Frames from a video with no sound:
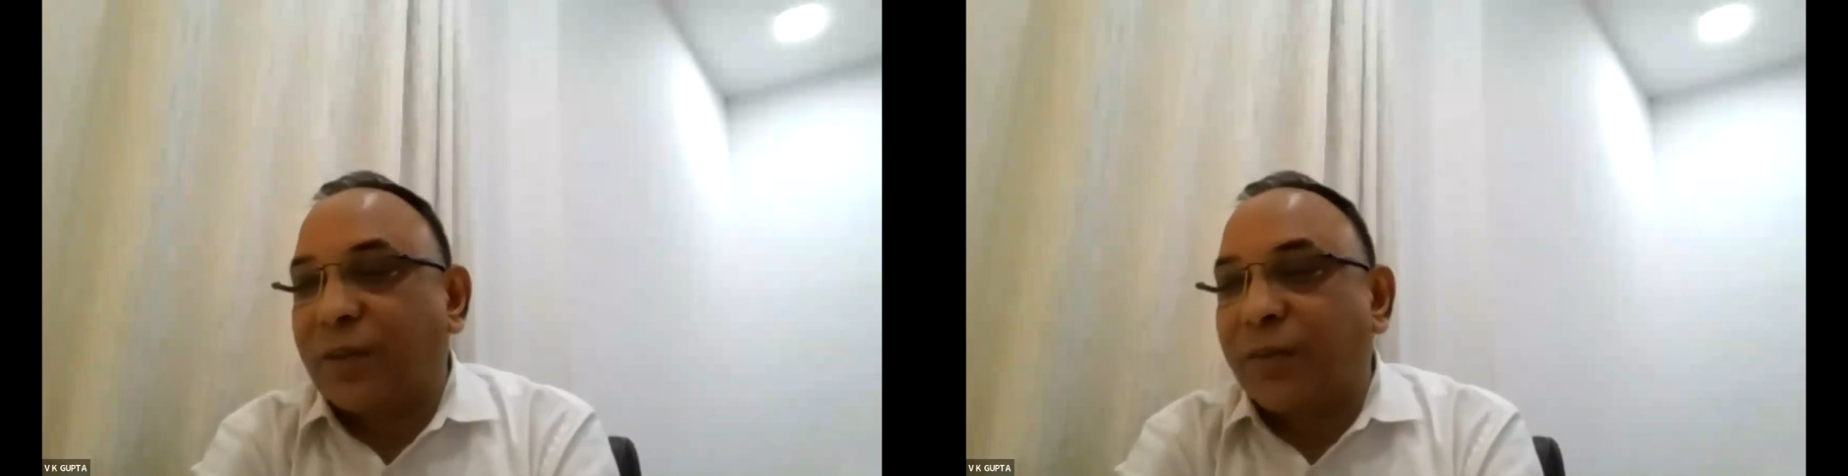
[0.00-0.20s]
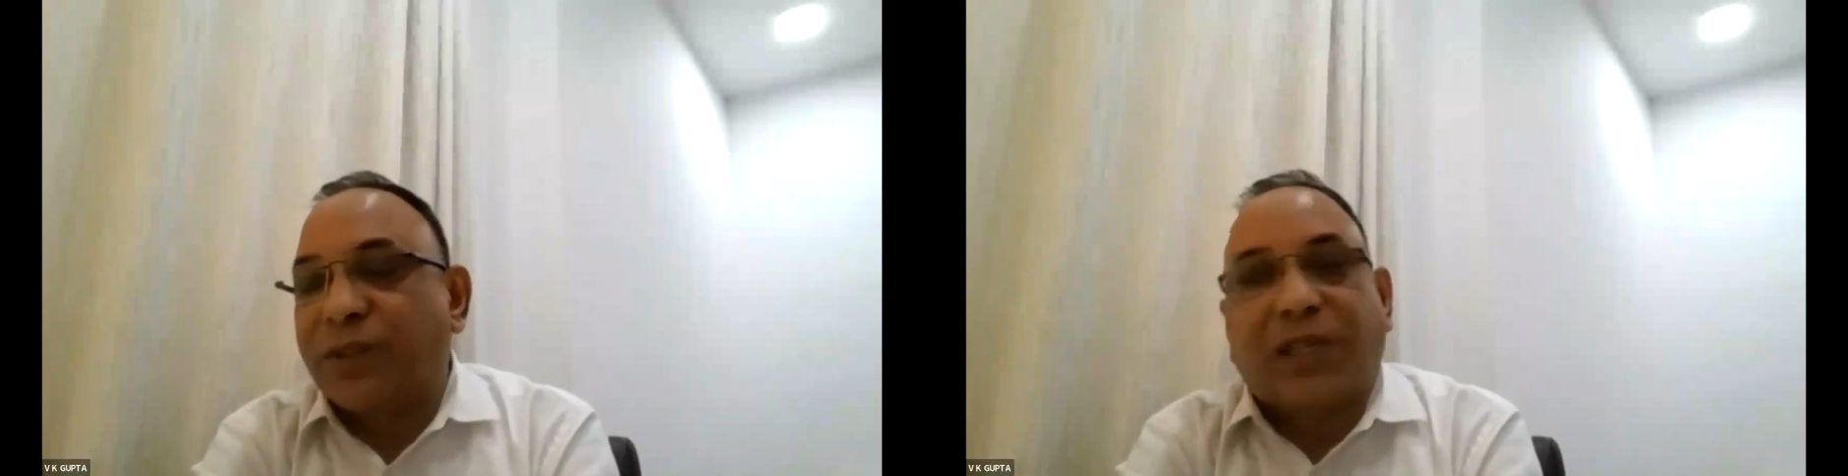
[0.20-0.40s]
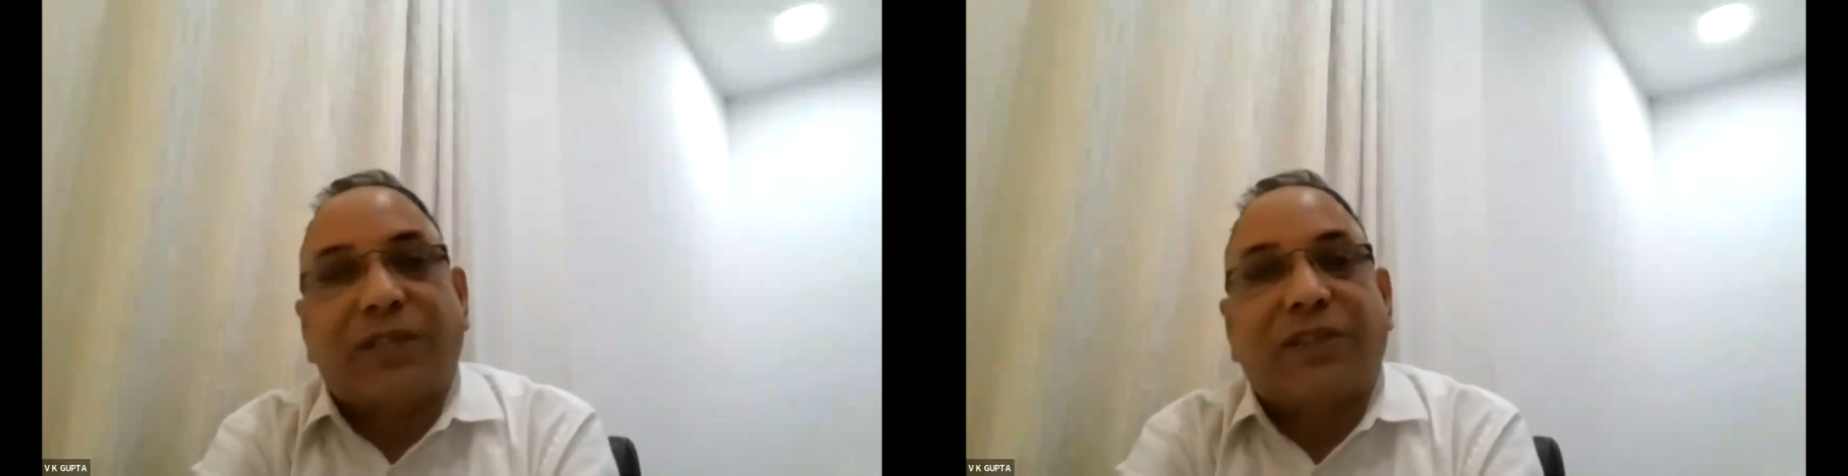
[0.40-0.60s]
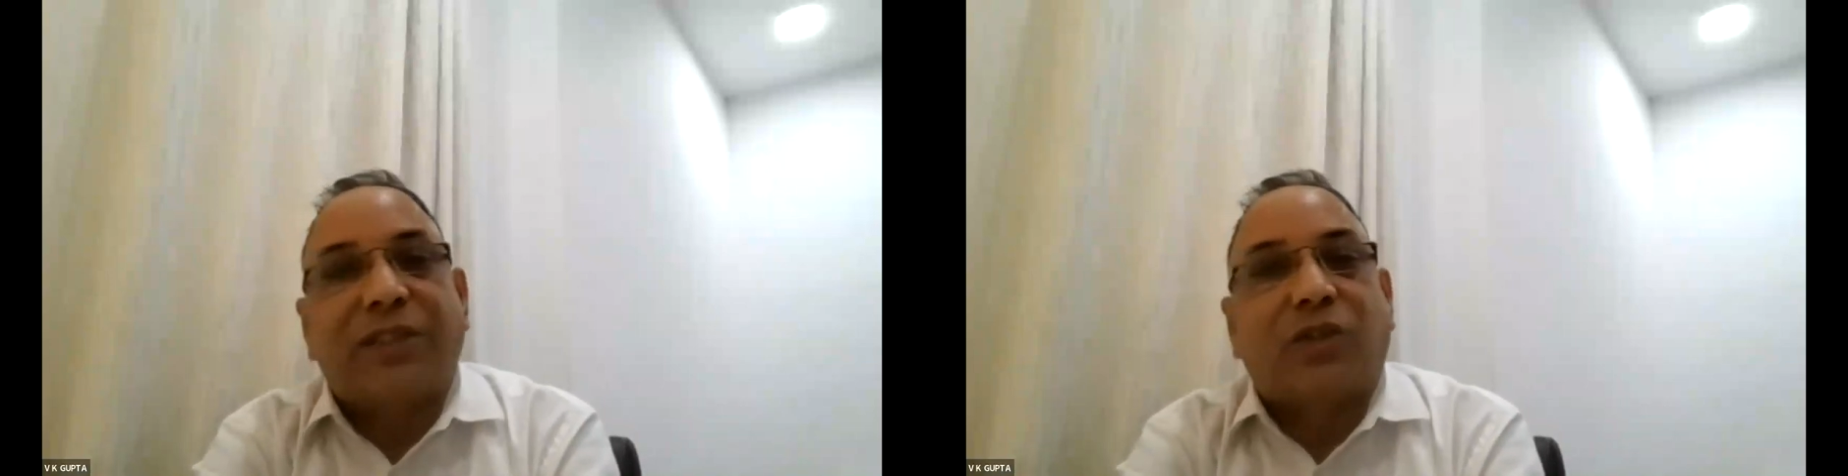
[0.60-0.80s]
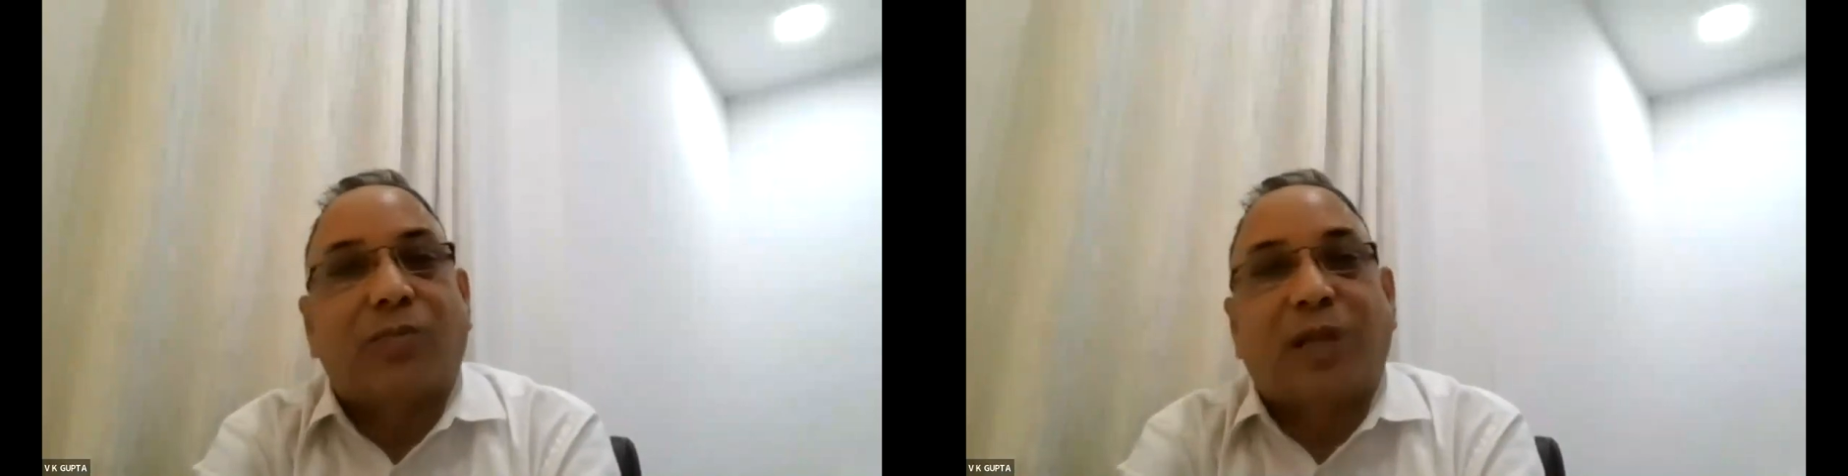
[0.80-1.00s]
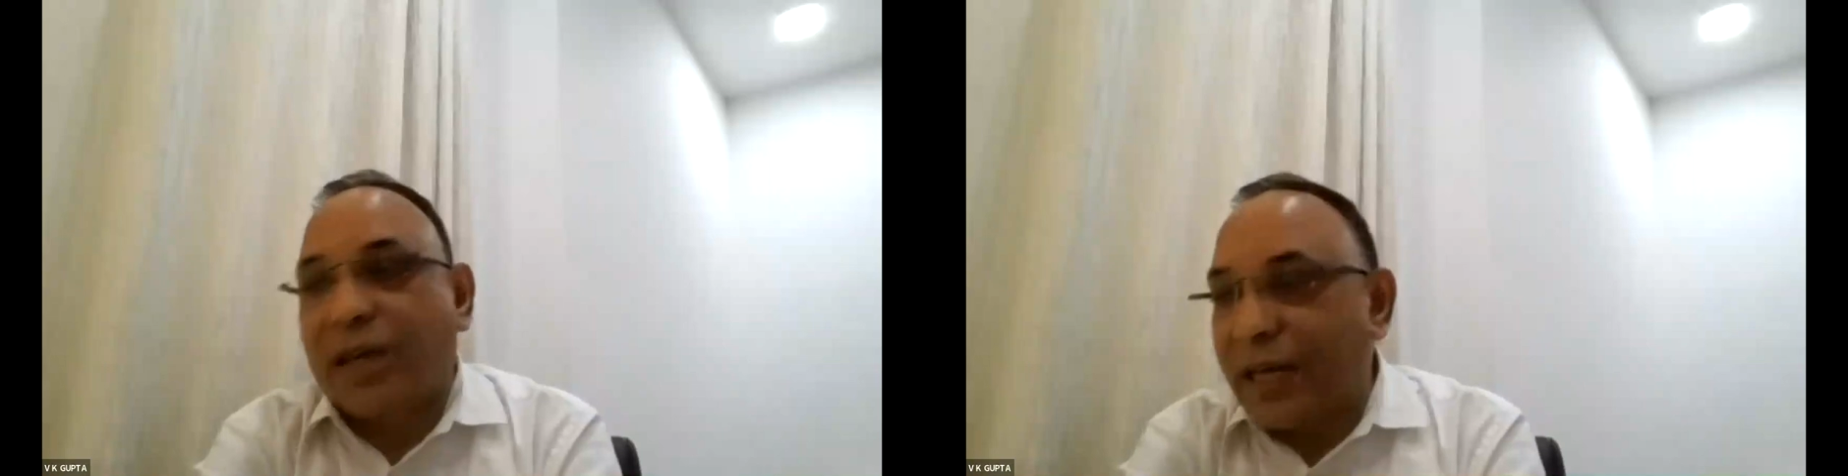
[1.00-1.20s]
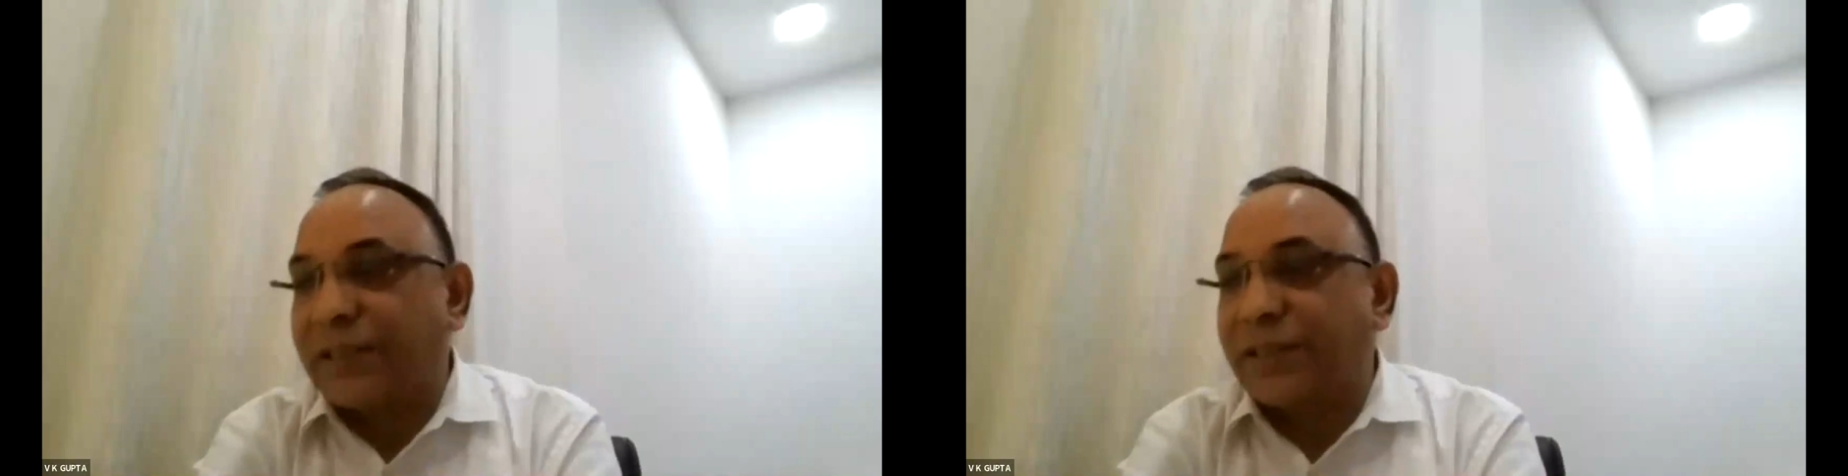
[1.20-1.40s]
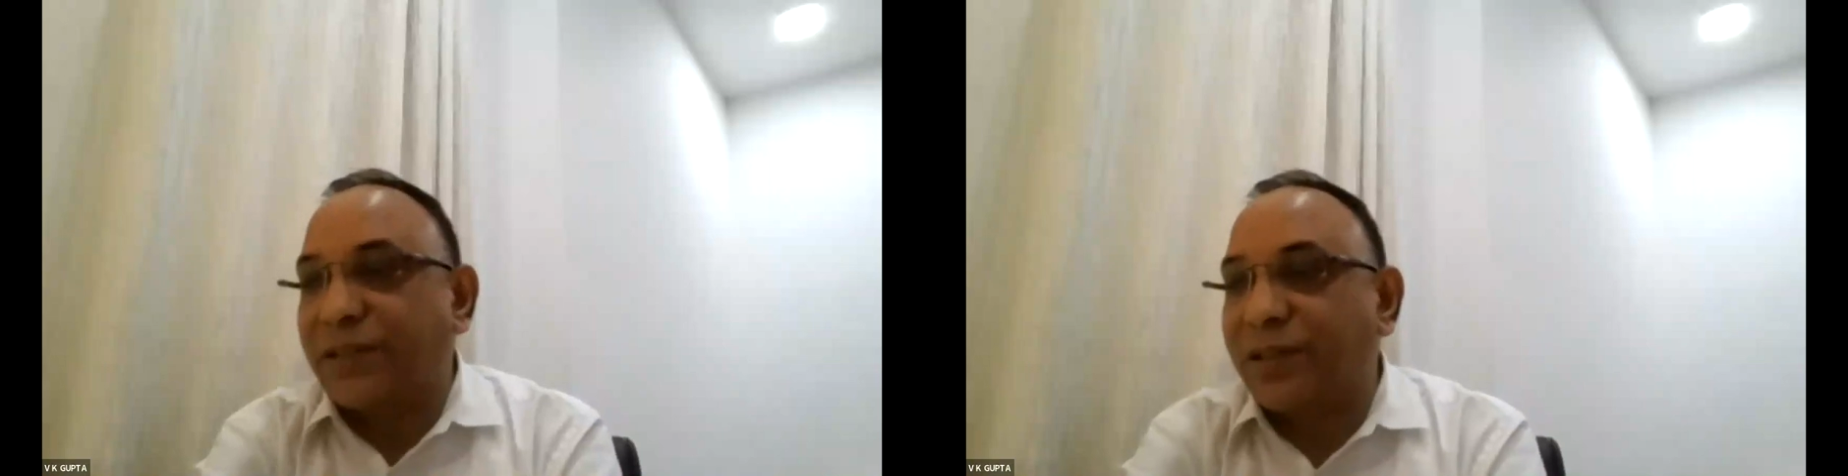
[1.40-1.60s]
circumstances of the
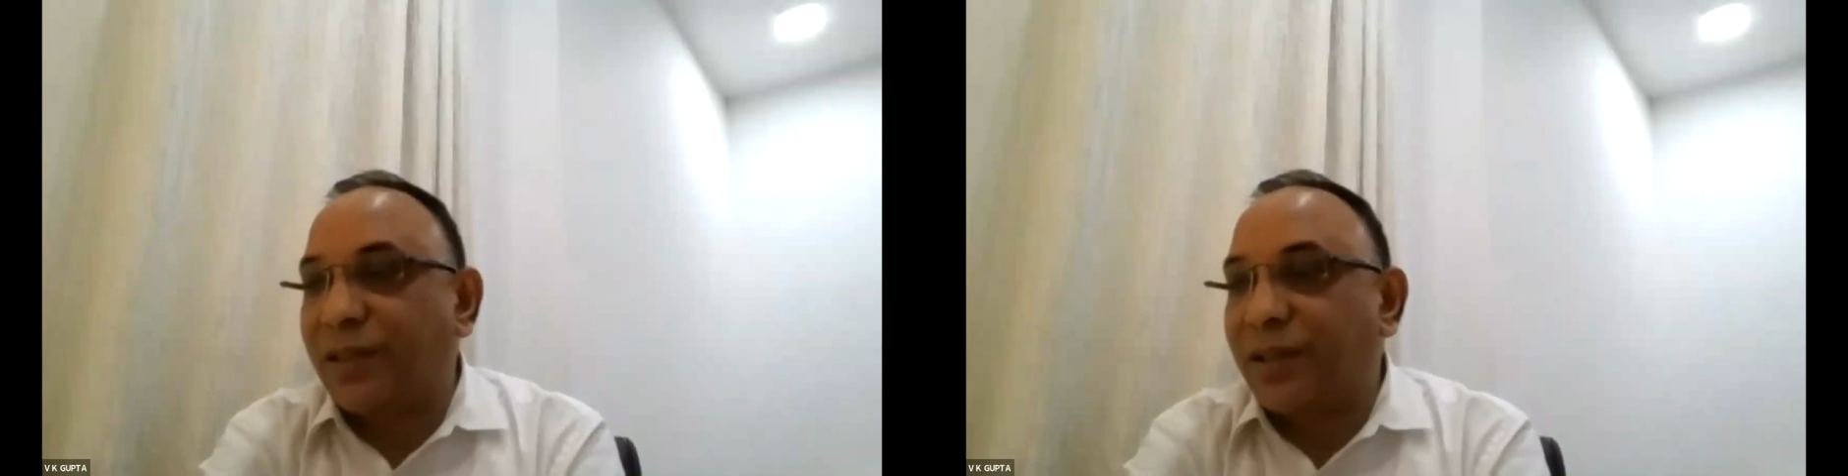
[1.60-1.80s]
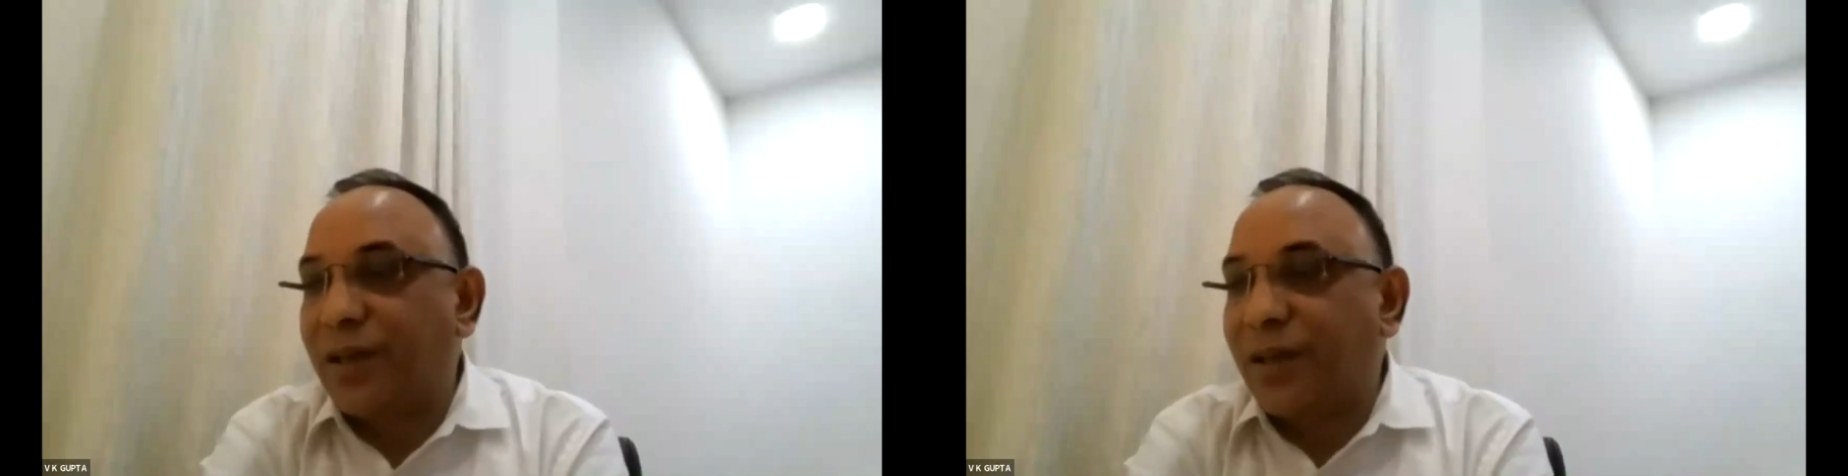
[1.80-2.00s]
case,